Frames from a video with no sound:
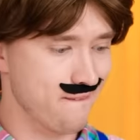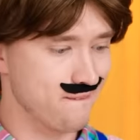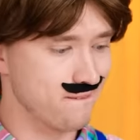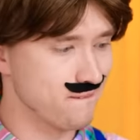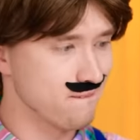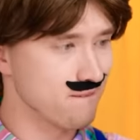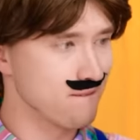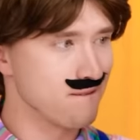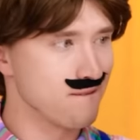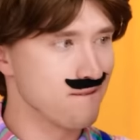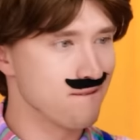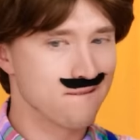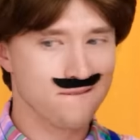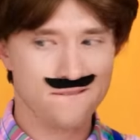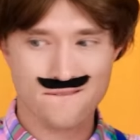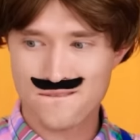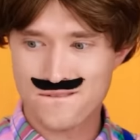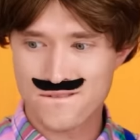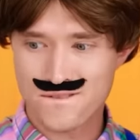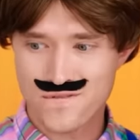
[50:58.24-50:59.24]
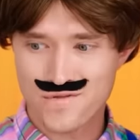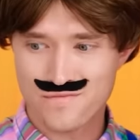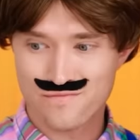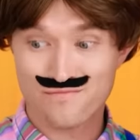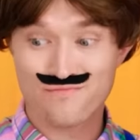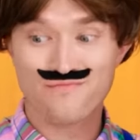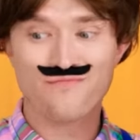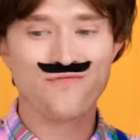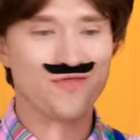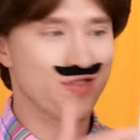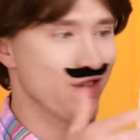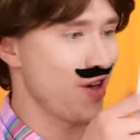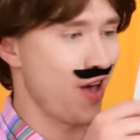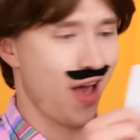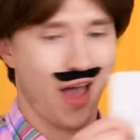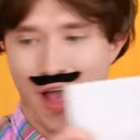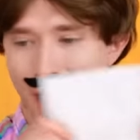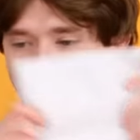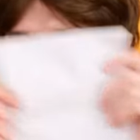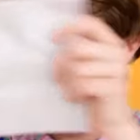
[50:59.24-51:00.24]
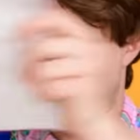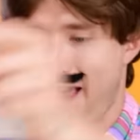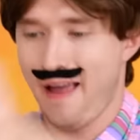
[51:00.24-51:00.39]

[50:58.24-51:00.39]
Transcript: This is about to save the day.